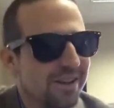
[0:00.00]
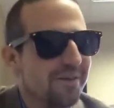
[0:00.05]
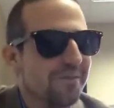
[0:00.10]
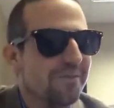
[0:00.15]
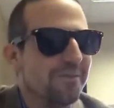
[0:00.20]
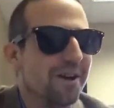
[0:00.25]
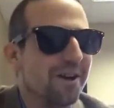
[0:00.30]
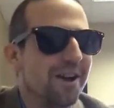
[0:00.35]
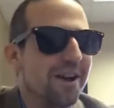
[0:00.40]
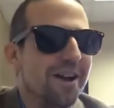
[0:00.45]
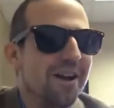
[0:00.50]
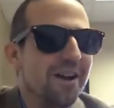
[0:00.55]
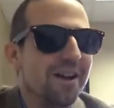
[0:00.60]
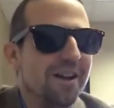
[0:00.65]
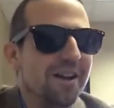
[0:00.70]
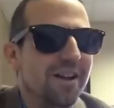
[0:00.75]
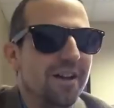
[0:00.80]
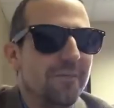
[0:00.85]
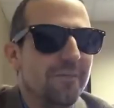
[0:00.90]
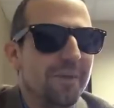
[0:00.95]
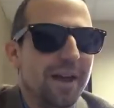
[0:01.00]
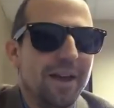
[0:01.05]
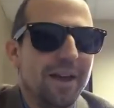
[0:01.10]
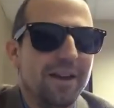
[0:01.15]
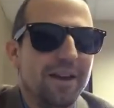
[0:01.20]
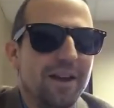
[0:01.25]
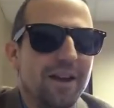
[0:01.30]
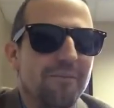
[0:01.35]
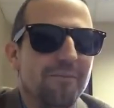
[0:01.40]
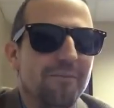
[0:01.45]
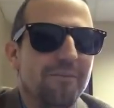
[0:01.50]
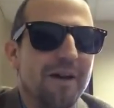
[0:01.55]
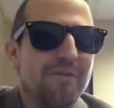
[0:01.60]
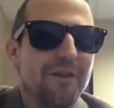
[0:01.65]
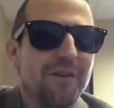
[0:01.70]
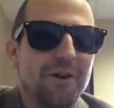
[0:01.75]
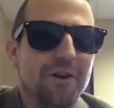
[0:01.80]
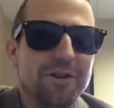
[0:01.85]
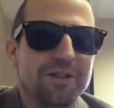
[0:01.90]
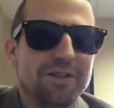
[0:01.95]
But uh, man, my
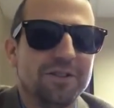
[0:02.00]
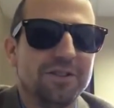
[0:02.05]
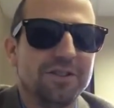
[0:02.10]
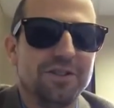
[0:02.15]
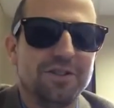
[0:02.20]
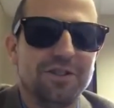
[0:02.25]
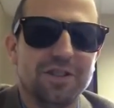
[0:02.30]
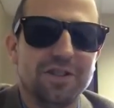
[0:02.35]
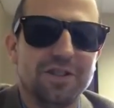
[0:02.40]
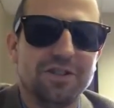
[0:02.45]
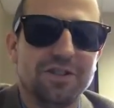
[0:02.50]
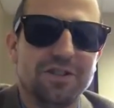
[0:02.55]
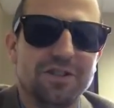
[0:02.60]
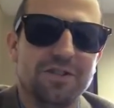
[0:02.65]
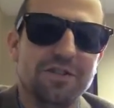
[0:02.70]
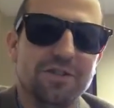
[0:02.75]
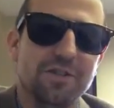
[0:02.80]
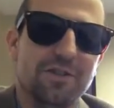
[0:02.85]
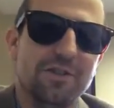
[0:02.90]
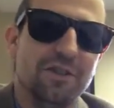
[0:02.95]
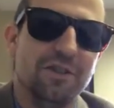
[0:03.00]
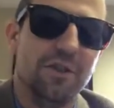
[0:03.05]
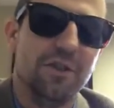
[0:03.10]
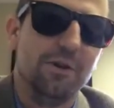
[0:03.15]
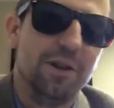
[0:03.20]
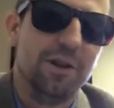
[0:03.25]
focus is just new